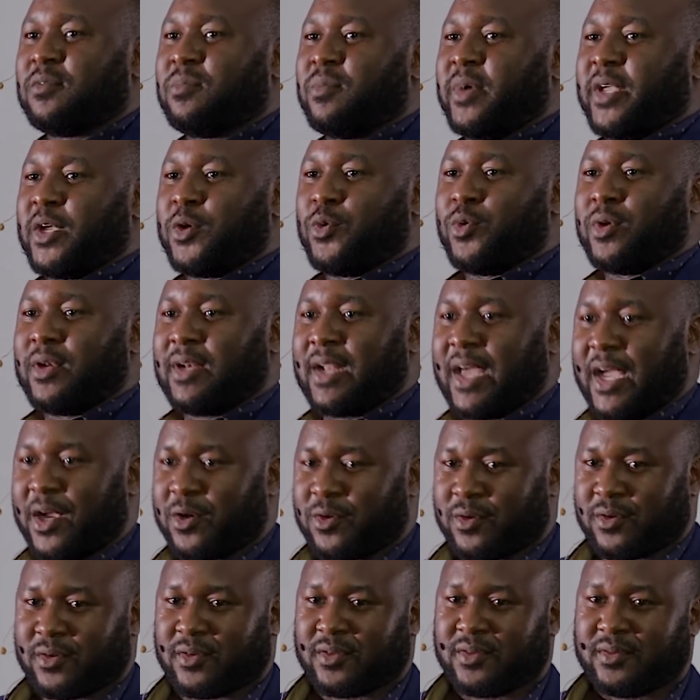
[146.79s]
by good
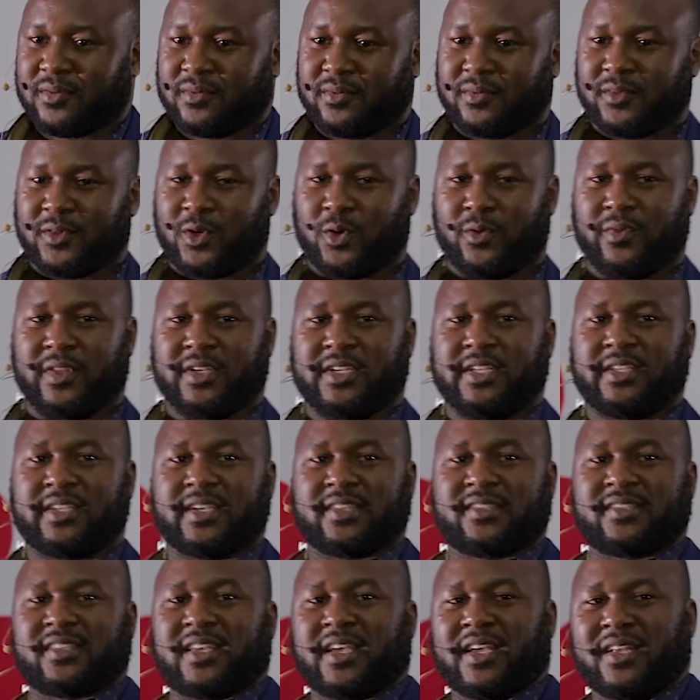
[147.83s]
luck on the
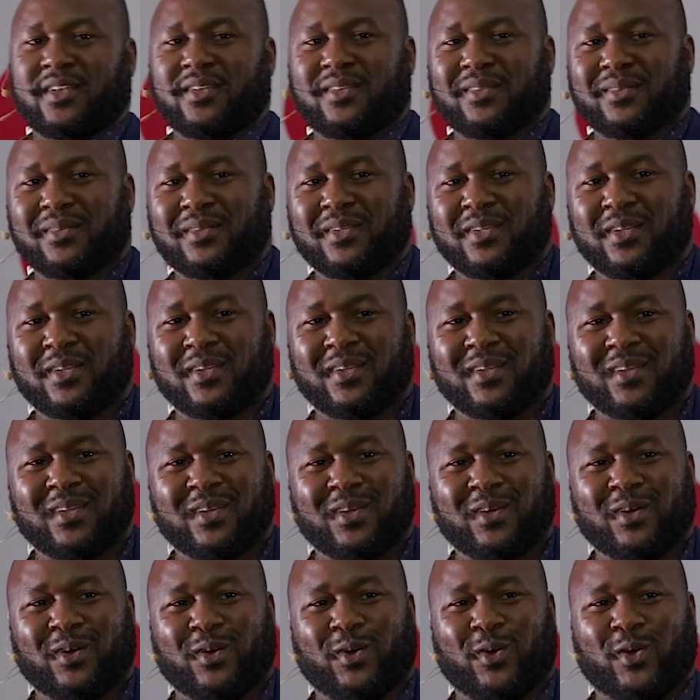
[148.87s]
teacher's side
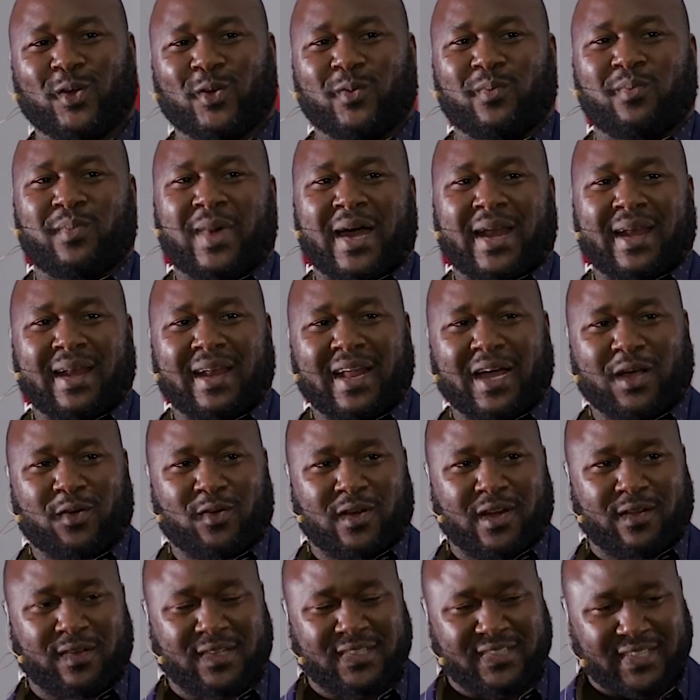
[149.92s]
or bad luck
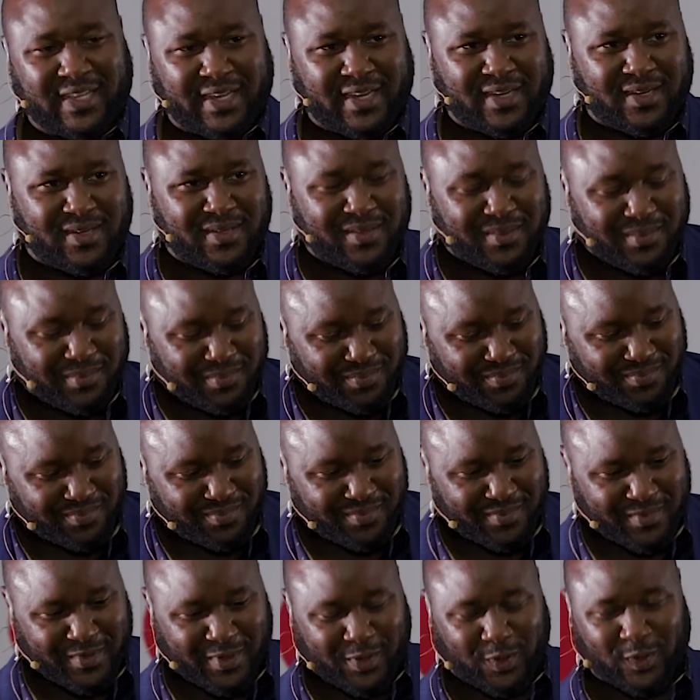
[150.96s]
on our side,
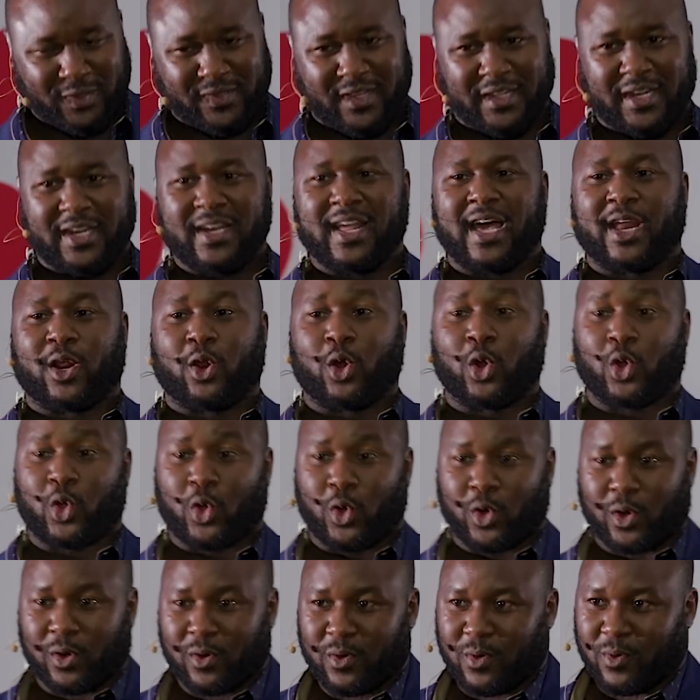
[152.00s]
because they did a roll
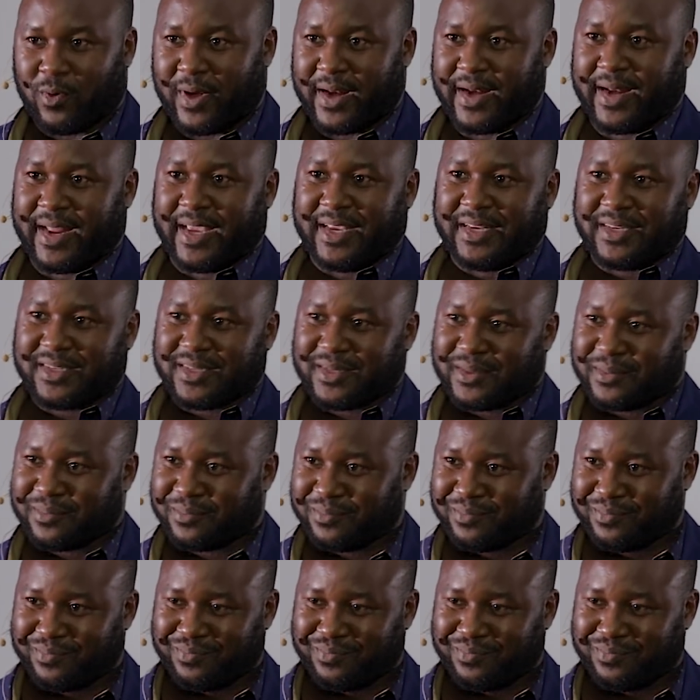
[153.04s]
call one night.